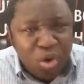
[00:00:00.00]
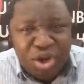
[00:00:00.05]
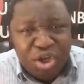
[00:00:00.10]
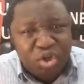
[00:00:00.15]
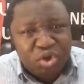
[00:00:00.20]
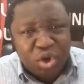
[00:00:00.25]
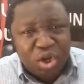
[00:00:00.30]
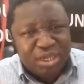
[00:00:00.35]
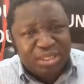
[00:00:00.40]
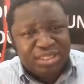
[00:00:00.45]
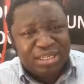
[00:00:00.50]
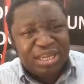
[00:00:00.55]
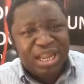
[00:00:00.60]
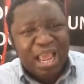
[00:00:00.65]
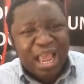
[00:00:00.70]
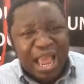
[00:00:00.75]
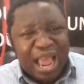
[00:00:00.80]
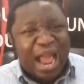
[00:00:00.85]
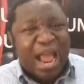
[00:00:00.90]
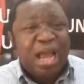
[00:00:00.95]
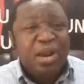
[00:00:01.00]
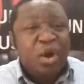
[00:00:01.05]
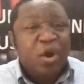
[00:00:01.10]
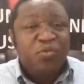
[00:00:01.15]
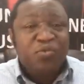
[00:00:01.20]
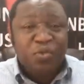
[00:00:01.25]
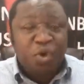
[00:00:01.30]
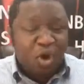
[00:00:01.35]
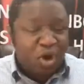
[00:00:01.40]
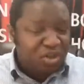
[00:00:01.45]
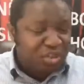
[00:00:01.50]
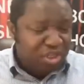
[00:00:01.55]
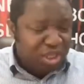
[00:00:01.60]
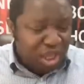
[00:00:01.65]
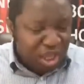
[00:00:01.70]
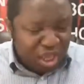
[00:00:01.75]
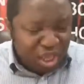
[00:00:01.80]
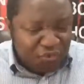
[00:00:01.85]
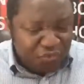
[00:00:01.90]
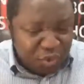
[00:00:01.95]
No rejoicing. And of
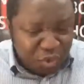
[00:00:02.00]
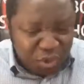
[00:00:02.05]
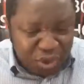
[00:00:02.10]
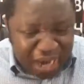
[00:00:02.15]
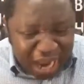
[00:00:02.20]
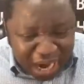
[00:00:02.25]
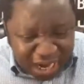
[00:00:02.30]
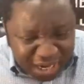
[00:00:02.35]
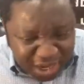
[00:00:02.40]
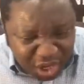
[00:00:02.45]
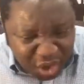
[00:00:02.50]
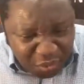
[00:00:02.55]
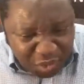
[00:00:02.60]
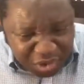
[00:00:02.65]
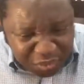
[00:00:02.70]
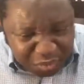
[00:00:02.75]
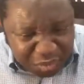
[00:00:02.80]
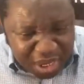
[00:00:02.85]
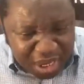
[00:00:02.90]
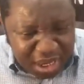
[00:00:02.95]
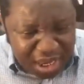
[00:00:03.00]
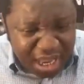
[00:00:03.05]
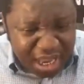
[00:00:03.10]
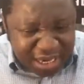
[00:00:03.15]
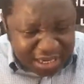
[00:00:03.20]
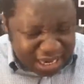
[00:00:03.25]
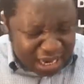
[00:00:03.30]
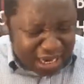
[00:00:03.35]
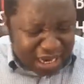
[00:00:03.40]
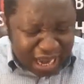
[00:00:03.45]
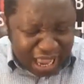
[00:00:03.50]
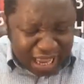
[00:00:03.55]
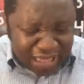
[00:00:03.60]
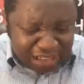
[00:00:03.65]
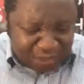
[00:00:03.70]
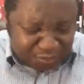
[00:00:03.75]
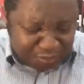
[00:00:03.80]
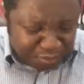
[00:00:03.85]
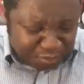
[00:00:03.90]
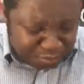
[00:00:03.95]
course, if you would agree with me, the
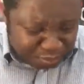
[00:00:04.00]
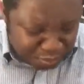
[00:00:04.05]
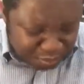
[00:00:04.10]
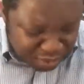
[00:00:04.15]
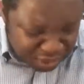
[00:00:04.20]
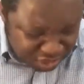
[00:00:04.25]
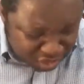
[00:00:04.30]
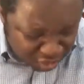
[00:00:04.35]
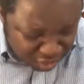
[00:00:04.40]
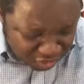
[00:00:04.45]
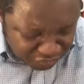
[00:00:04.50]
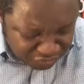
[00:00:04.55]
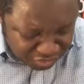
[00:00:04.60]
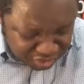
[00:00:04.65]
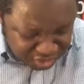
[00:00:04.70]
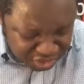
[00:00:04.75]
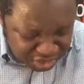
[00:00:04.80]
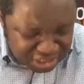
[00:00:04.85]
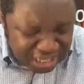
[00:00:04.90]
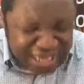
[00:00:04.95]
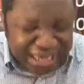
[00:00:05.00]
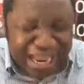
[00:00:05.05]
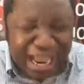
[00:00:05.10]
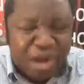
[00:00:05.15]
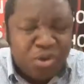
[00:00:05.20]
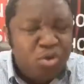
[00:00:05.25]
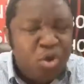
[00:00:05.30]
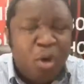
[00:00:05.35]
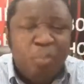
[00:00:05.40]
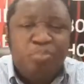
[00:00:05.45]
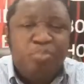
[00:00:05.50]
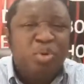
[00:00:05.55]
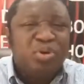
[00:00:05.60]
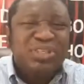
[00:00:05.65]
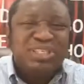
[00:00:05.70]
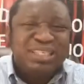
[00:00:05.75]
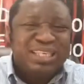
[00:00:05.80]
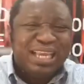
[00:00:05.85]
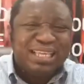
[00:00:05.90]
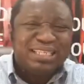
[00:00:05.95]
last bit of it, they
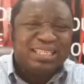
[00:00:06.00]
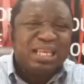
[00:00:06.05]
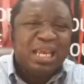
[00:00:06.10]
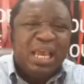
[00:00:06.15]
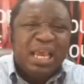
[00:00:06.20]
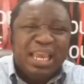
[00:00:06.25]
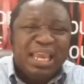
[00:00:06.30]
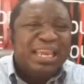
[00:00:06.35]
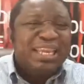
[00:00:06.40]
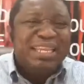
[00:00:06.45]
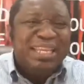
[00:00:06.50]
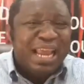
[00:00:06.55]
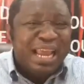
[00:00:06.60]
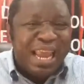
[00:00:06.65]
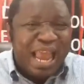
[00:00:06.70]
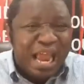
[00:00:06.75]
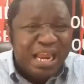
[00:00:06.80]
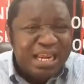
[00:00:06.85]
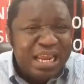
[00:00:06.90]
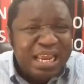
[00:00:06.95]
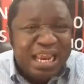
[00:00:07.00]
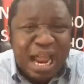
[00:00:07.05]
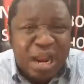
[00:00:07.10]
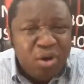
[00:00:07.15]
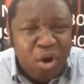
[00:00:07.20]
cannot possess in the land.